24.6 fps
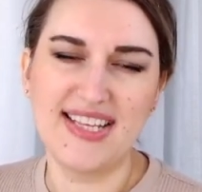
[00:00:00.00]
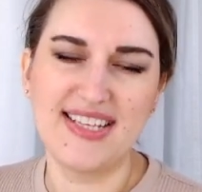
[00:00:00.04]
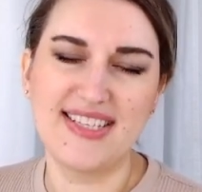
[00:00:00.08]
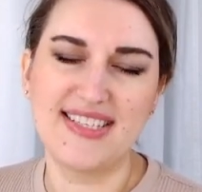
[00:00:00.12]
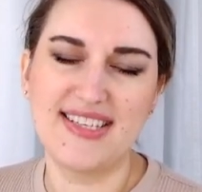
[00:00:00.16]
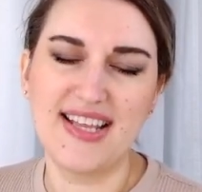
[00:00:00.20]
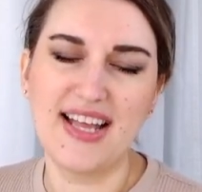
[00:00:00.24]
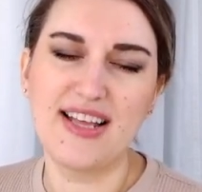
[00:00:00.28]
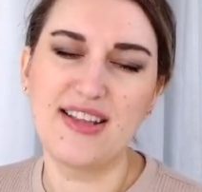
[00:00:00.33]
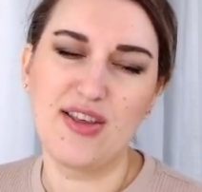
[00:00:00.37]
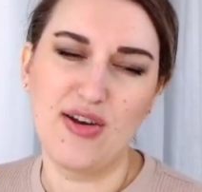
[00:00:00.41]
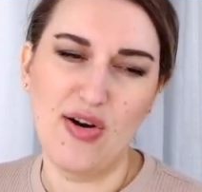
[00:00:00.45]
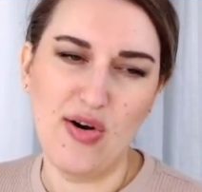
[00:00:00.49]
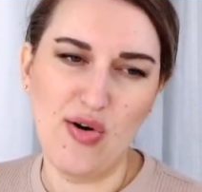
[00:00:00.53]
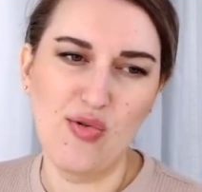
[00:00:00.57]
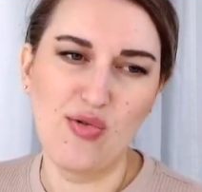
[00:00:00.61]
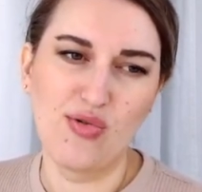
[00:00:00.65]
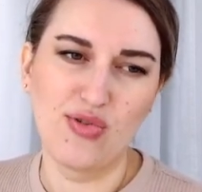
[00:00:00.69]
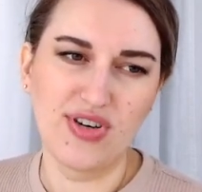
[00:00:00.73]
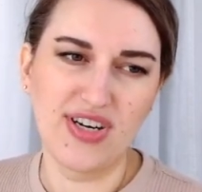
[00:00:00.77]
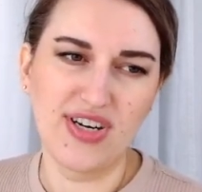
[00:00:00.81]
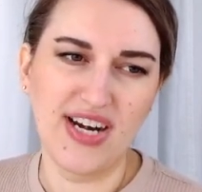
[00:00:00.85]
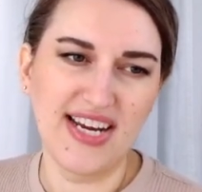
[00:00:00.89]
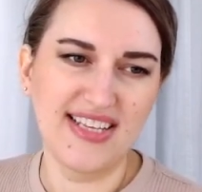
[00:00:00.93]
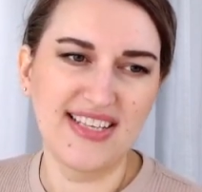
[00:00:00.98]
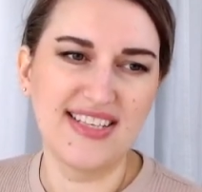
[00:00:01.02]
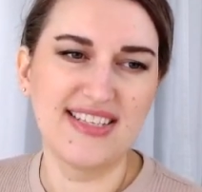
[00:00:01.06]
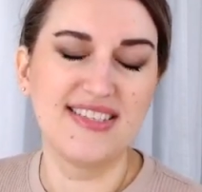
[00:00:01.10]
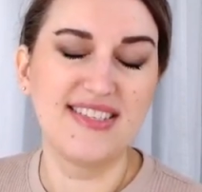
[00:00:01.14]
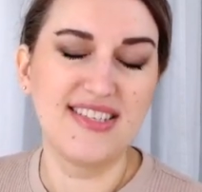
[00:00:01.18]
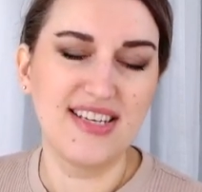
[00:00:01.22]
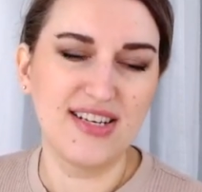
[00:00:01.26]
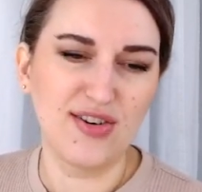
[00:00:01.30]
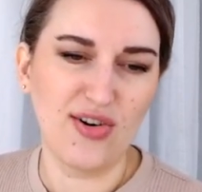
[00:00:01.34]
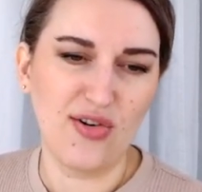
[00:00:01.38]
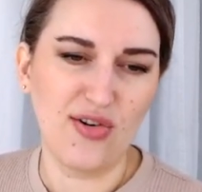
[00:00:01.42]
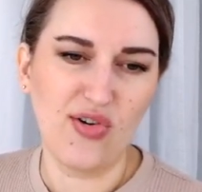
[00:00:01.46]
It's not O grade, it's
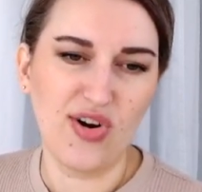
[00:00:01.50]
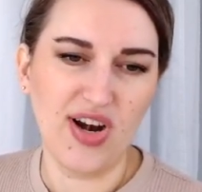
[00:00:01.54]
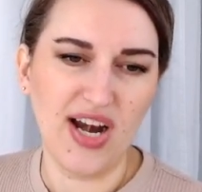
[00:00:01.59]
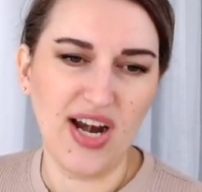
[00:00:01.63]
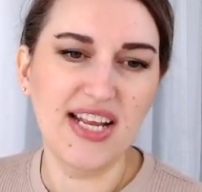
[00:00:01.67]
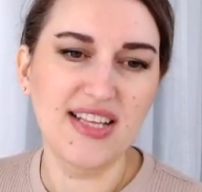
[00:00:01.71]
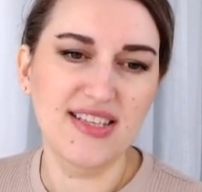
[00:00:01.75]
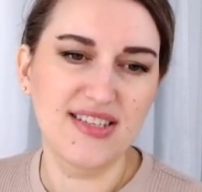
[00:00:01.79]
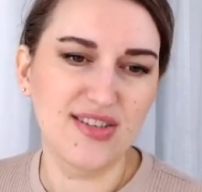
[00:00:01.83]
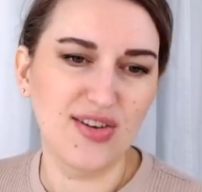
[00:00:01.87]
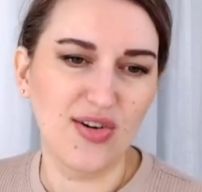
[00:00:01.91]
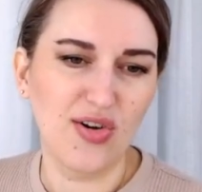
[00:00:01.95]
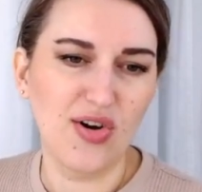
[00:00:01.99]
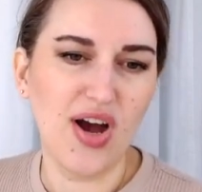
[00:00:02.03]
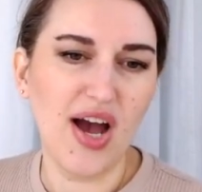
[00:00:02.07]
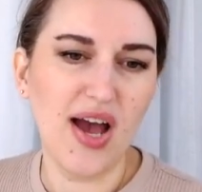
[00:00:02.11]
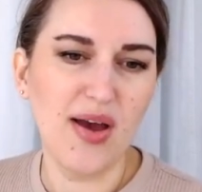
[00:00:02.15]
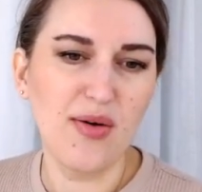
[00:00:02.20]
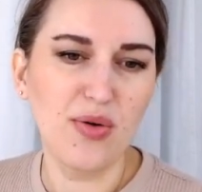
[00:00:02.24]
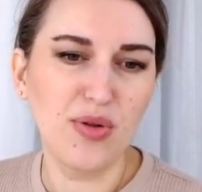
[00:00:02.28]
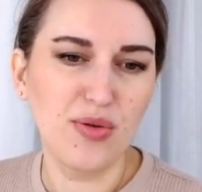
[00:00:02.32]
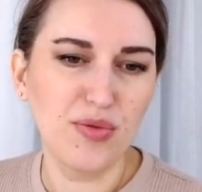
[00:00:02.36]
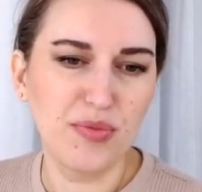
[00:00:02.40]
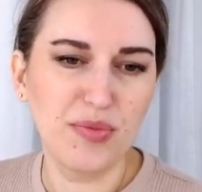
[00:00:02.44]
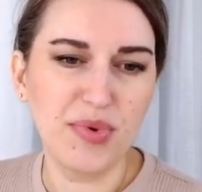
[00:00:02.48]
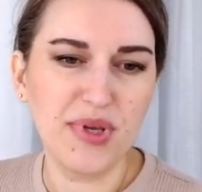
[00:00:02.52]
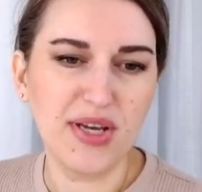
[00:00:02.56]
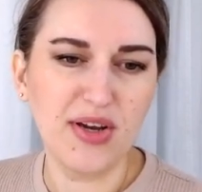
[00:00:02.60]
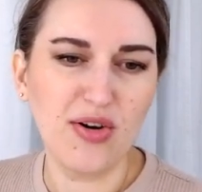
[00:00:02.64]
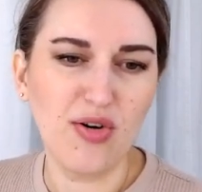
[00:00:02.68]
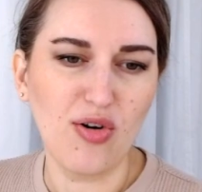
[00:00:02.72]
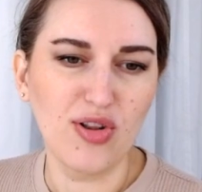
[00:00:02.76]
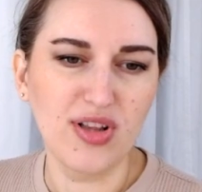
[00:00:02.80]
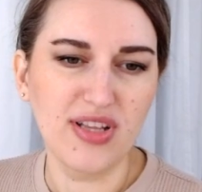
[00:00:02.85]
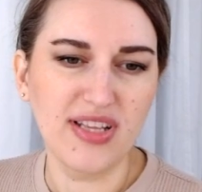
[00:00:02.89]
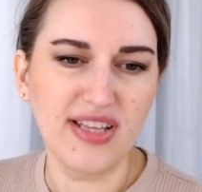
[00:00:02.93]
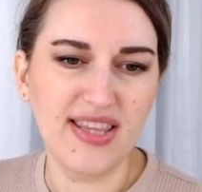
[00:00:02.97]
zero grade. So I will be
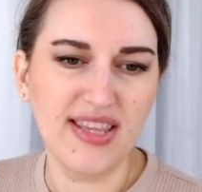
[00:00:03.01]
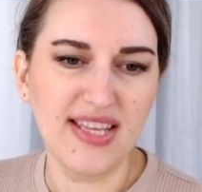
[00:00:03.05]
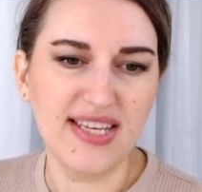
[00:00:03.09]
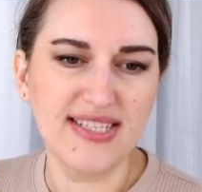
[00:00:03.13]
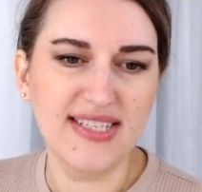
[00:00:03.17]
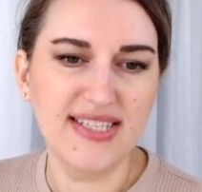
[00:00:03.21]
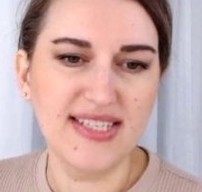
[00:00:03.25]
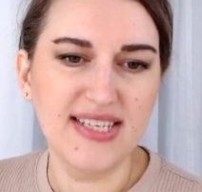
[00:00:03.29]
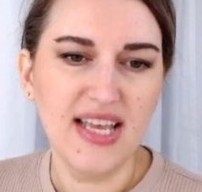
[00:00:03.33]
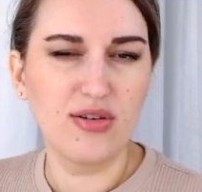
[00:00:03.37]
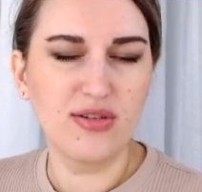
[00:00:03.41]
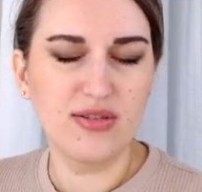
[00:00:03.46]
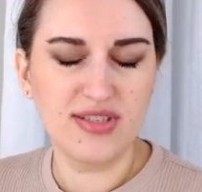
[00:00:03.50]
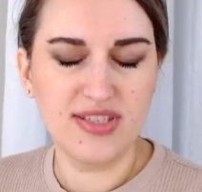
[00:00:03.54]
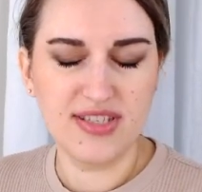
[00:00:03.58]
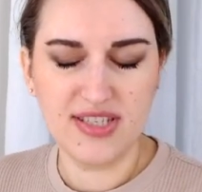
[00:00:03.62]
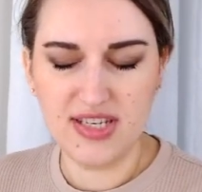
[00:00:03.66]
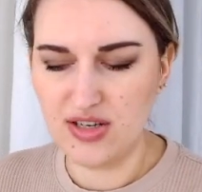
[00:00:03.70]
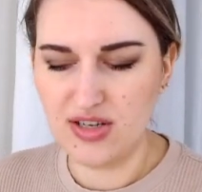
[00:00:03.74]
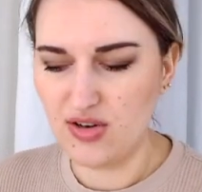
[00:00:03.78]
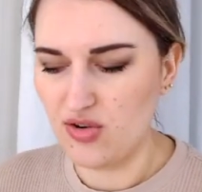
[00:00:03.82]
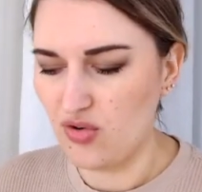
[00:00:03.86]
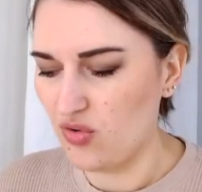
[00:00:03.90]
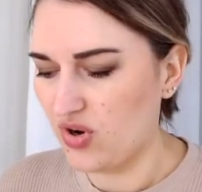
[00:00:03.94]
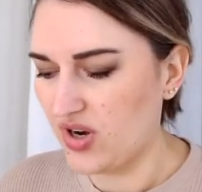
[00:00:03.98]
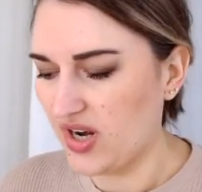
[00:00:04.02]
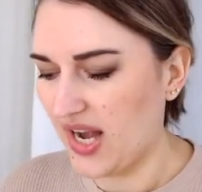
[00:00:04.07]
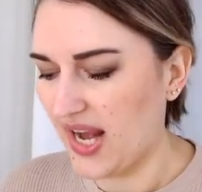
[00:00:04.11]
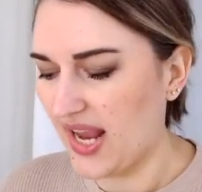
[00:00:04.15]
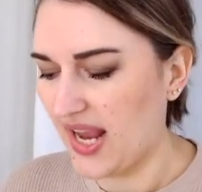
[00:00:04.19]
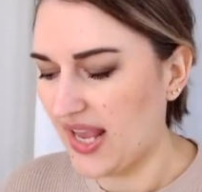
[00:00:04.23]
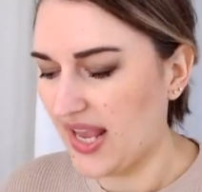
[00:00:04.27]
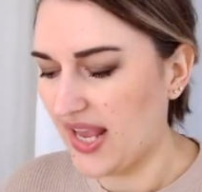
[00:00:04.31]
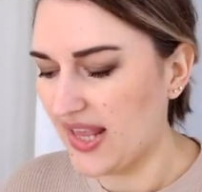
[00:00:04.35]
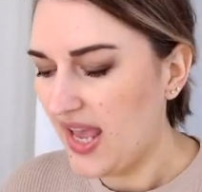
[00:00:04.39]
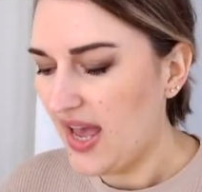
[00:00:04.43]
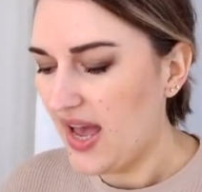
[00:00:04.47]
calling this zero
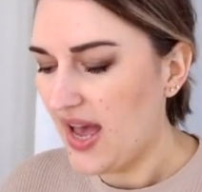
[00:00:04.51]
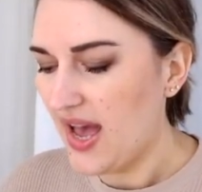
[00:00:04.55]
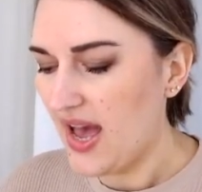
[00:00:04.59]
grade.